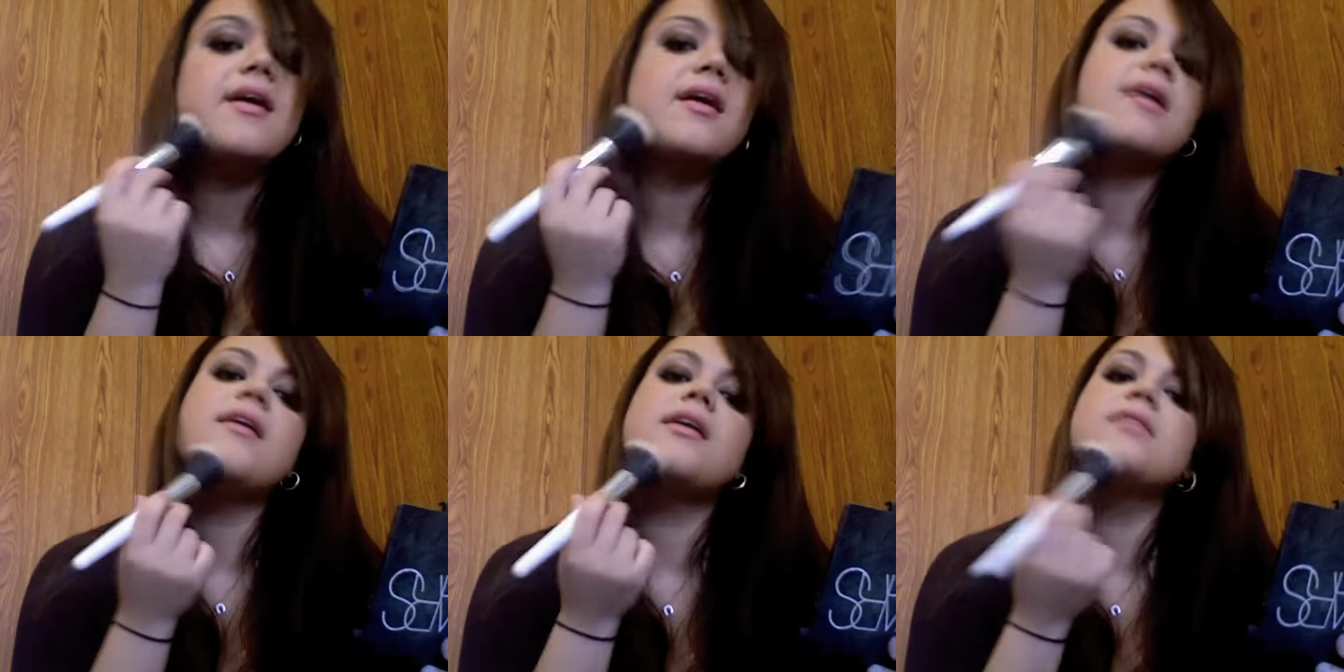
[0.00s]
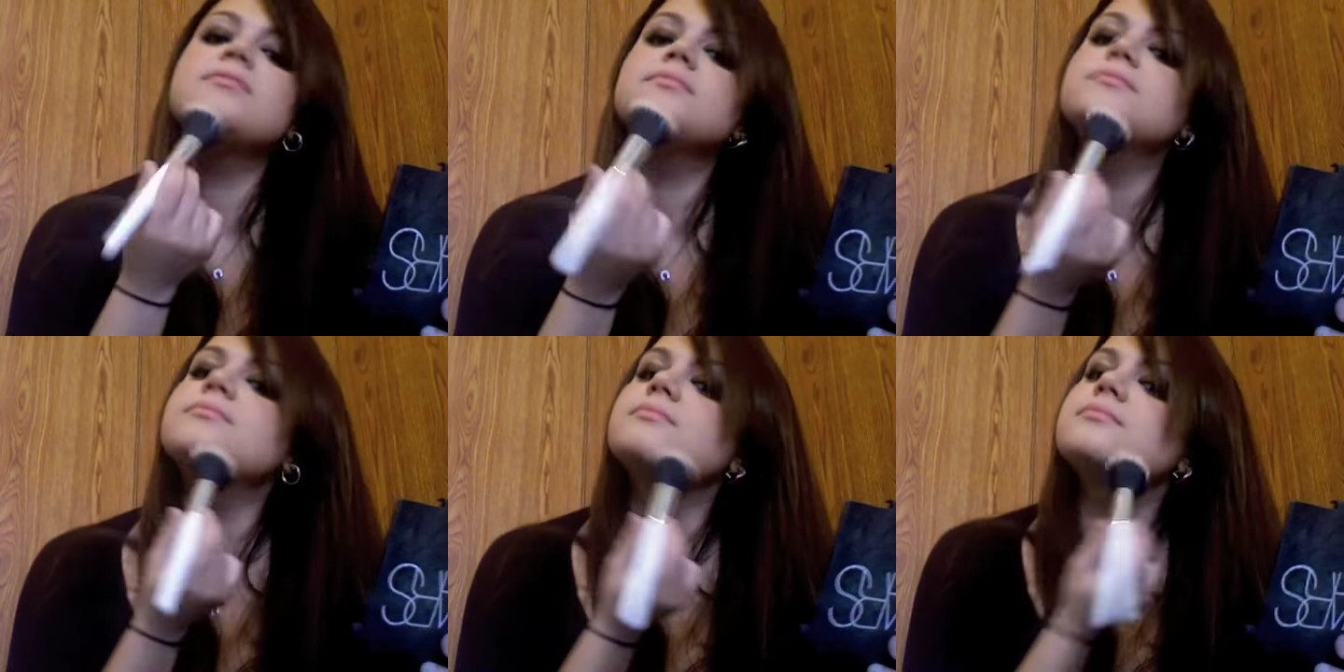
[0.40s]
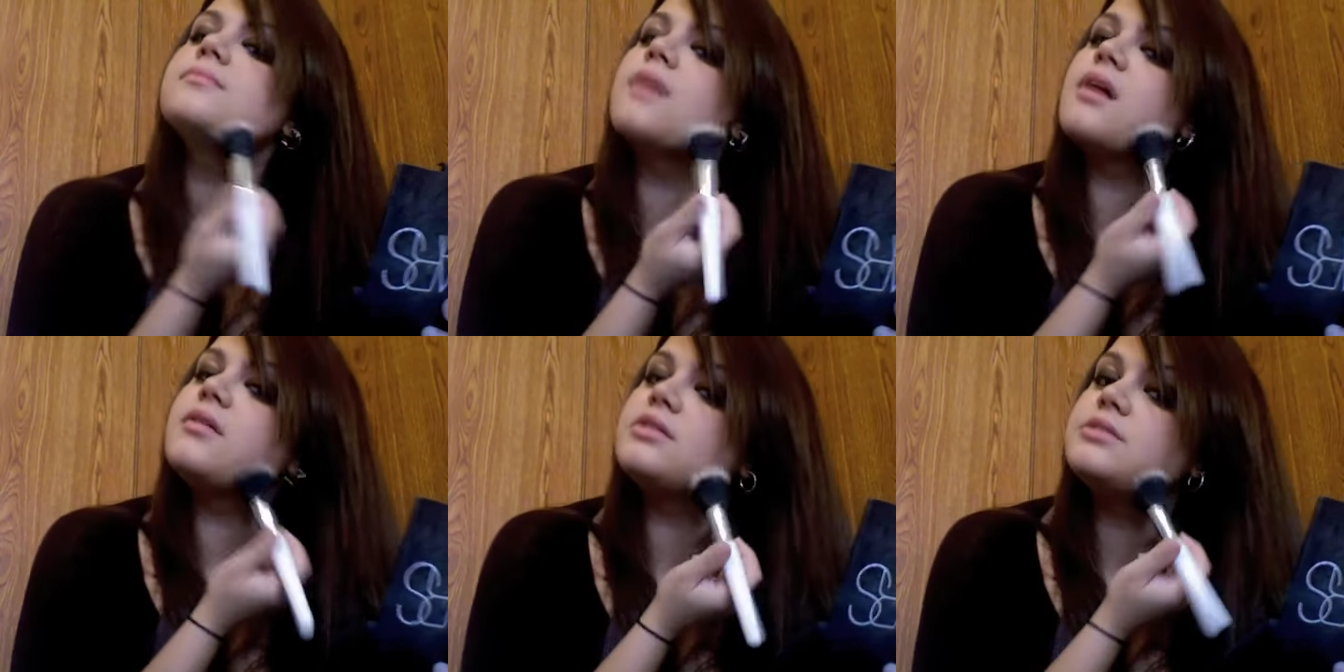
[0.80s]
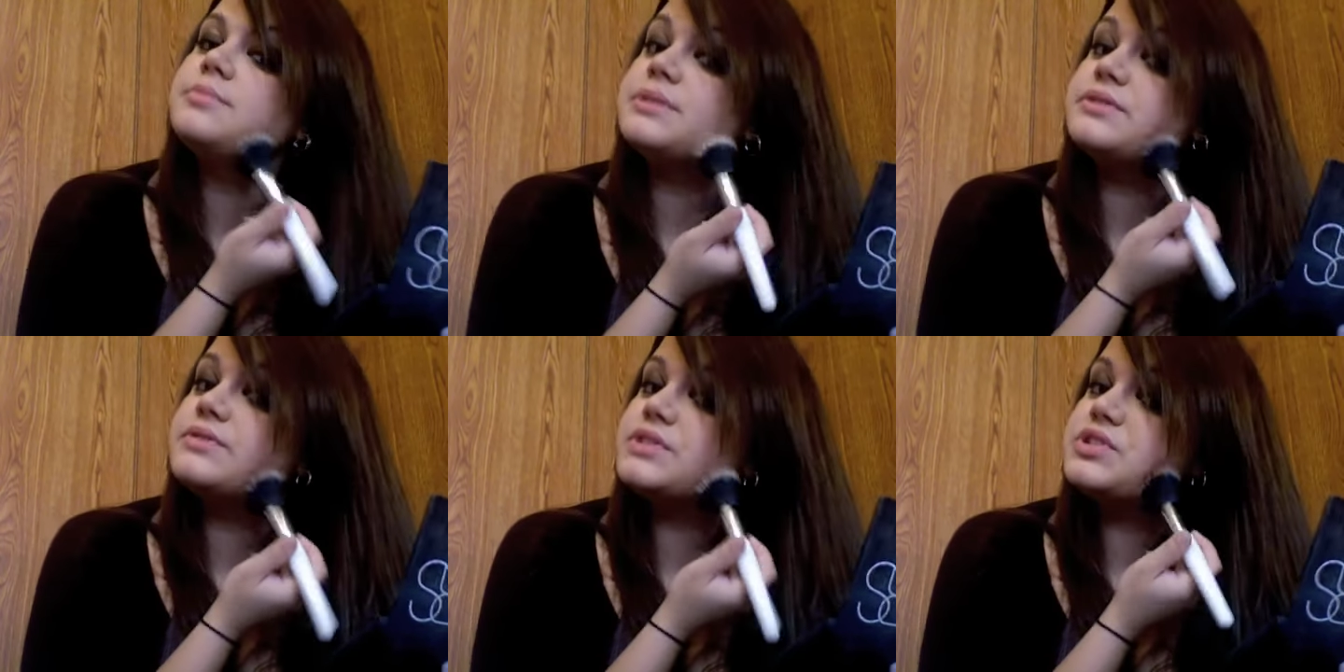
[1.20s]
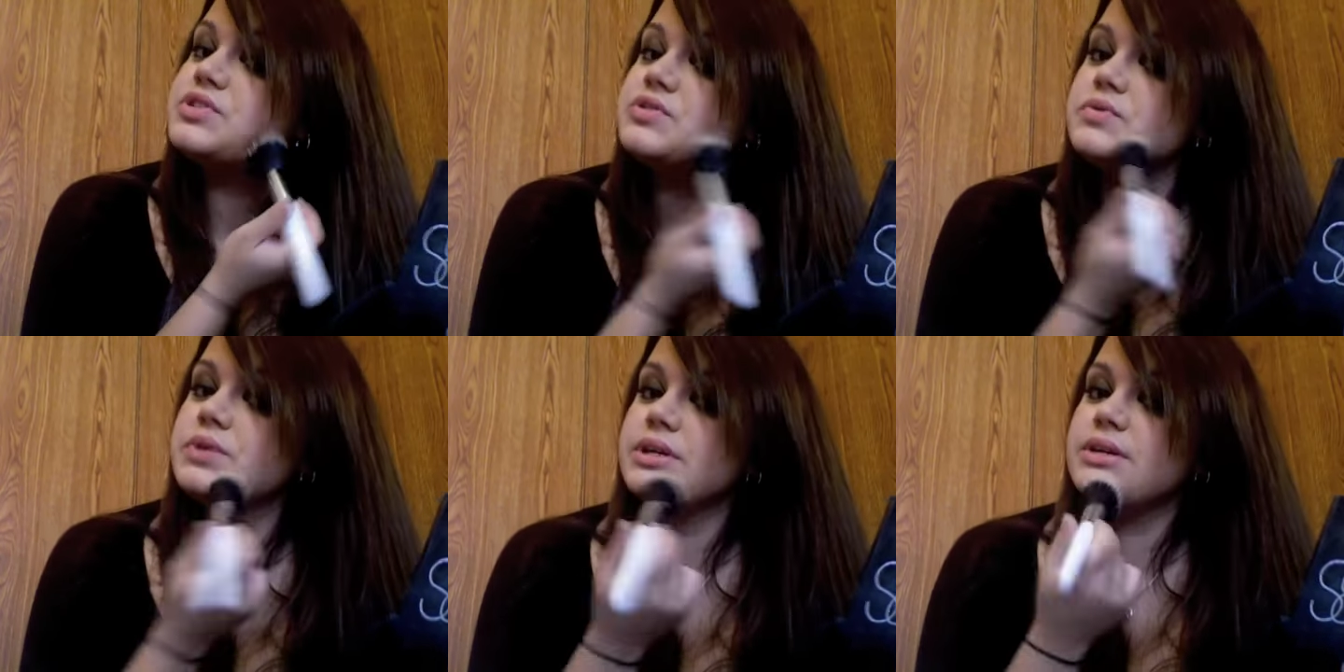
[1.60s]
a little bit of a
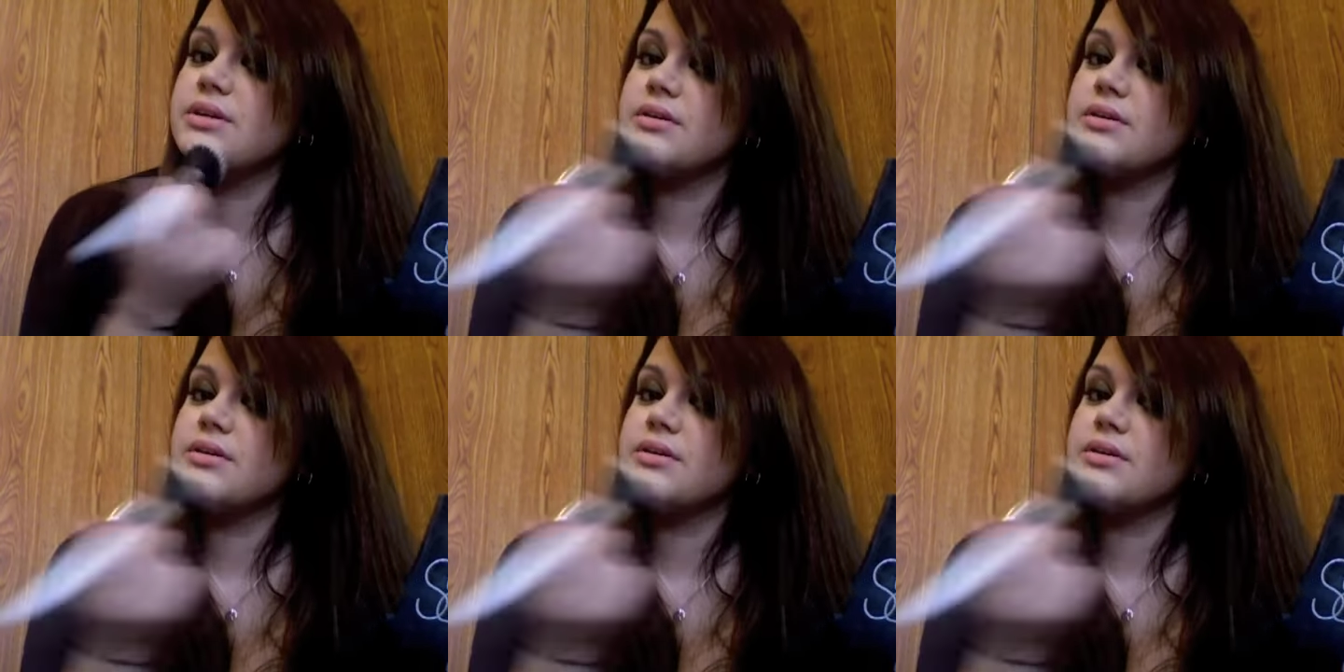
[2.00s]
dewy